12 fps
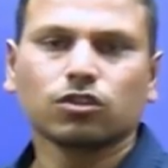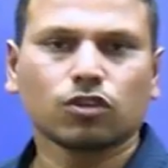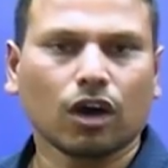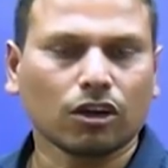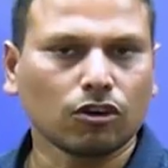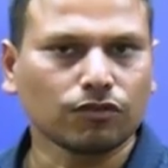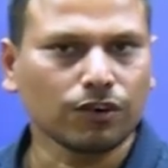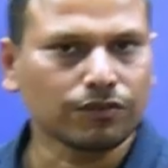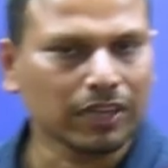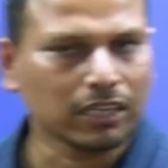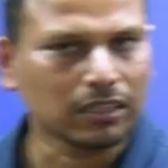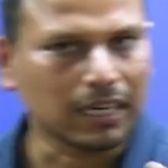So, around
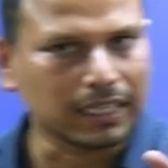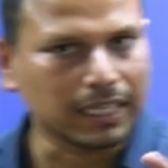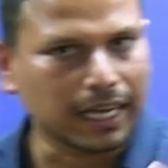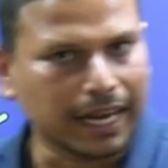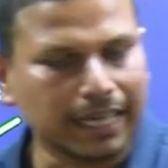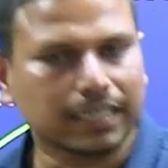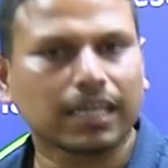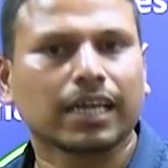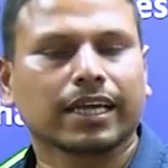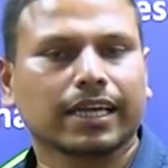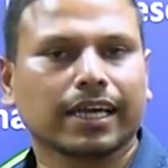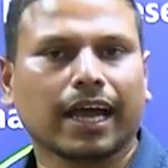fifteen thirty-eight
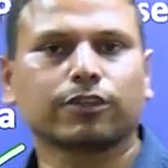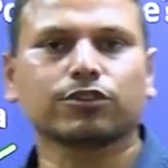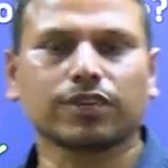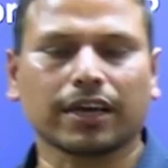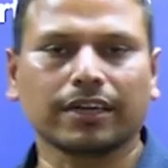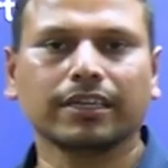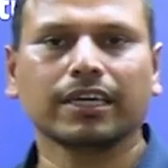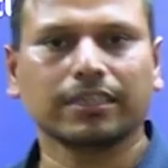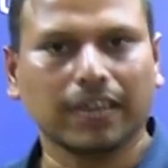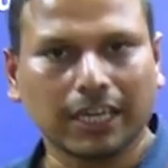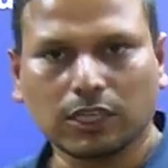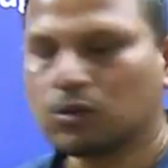he had to surrender
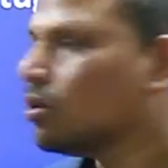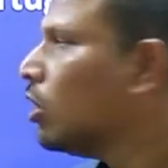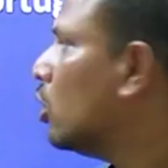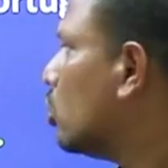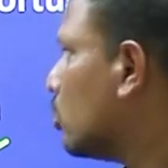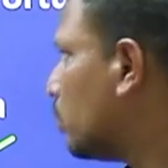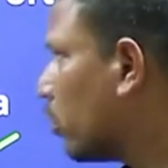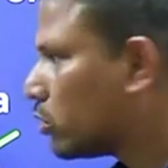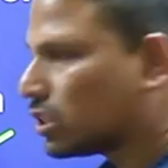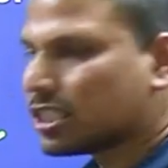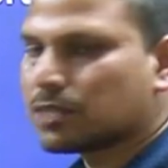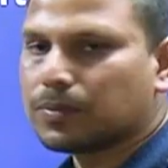Diu to
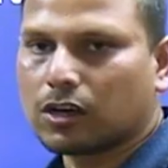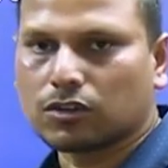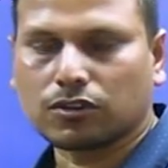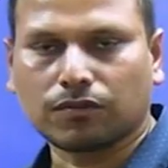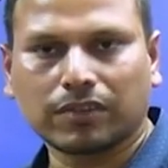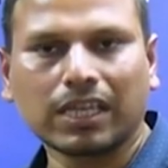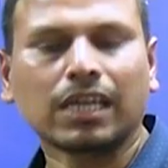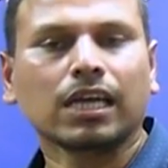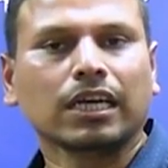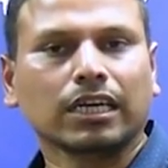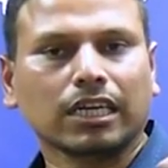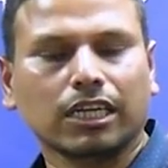Portuguese because of the
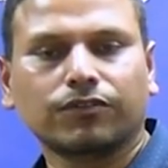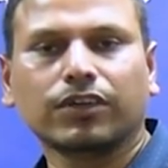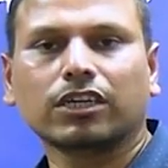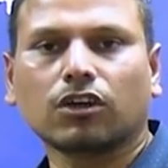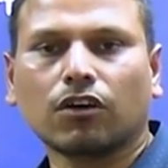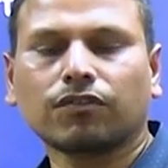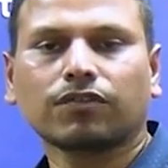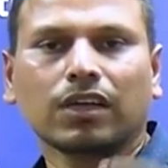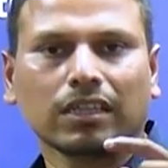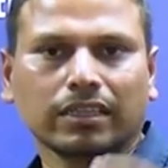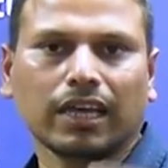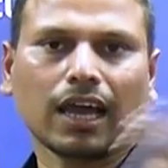defeat of
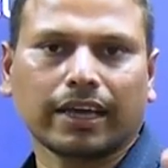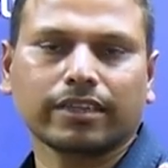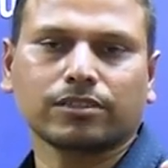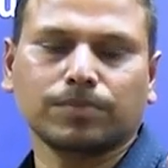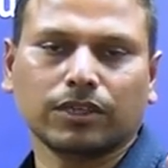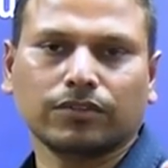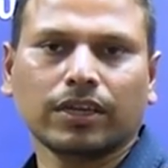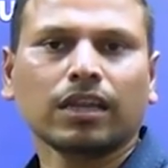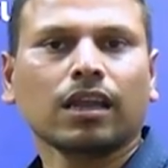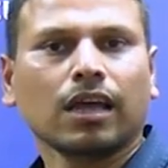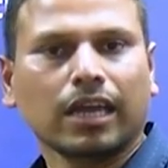the alliance between